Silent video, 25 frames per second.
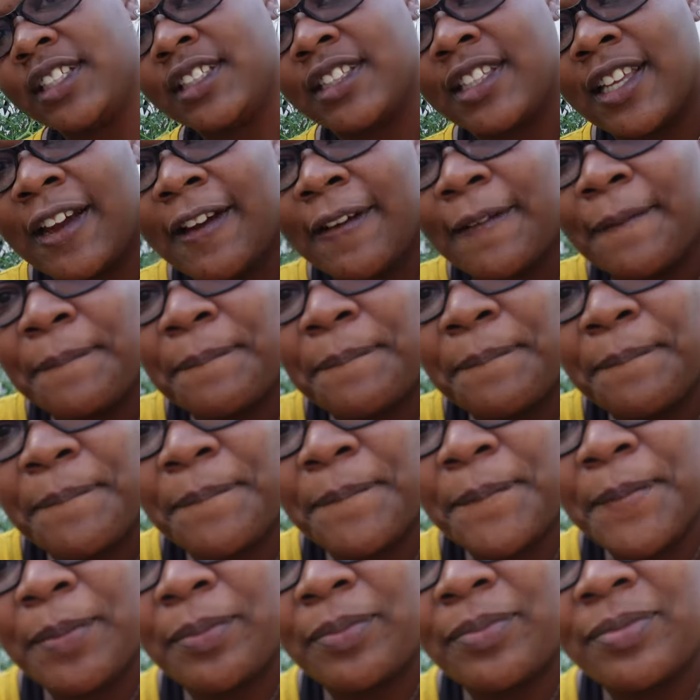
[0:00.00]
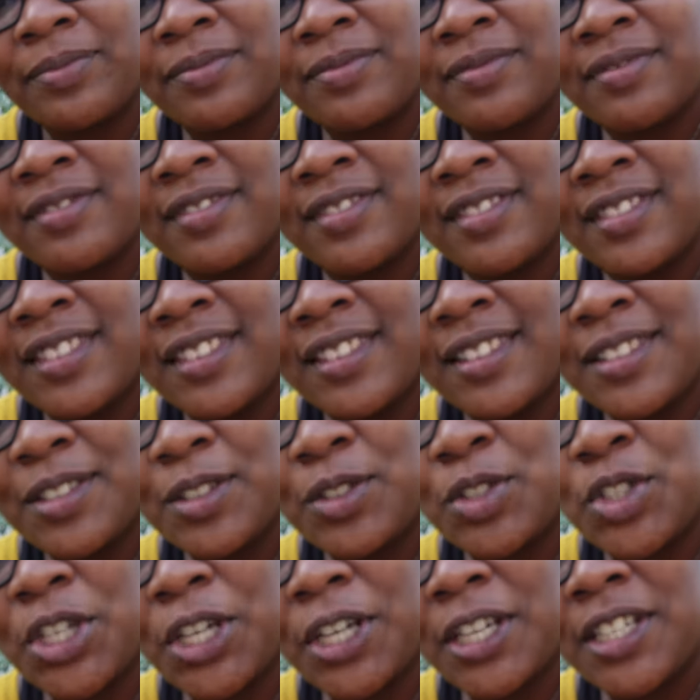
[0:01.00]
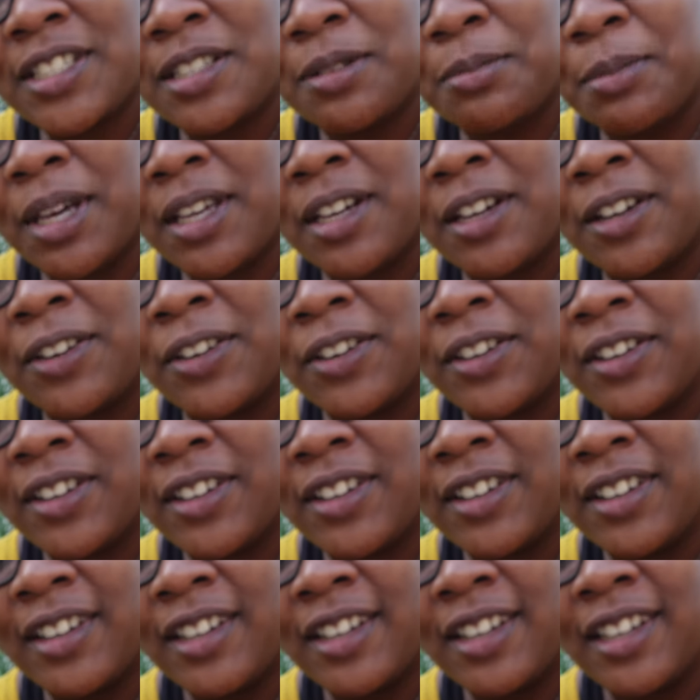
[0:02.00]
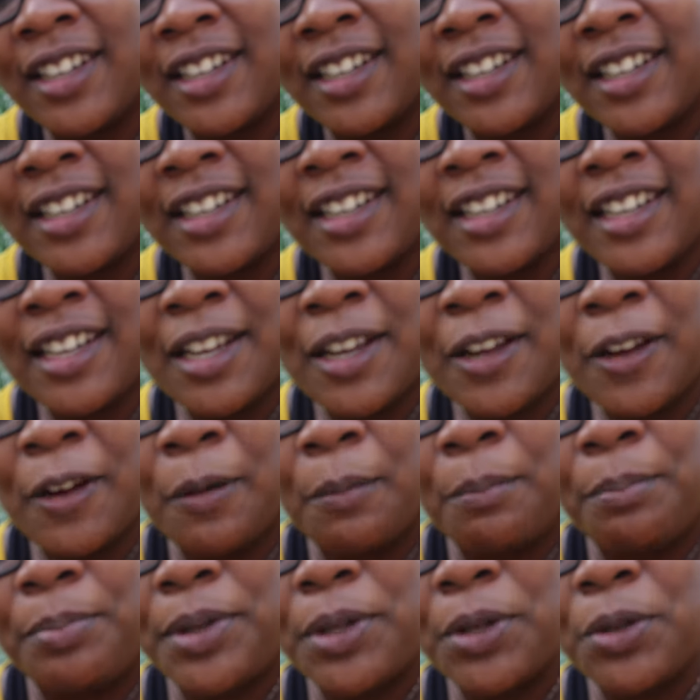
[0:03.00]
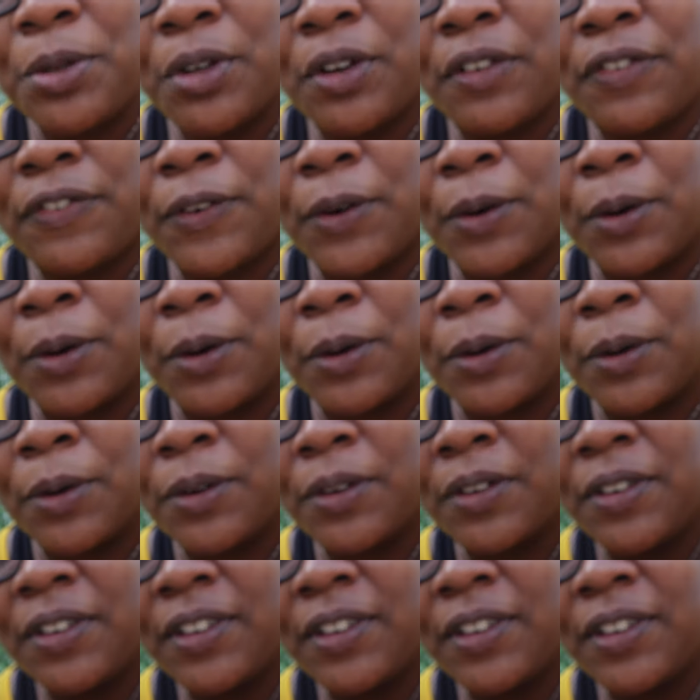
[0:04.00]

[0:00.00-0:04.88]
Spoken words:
That it's a cherry tomato, beautiful.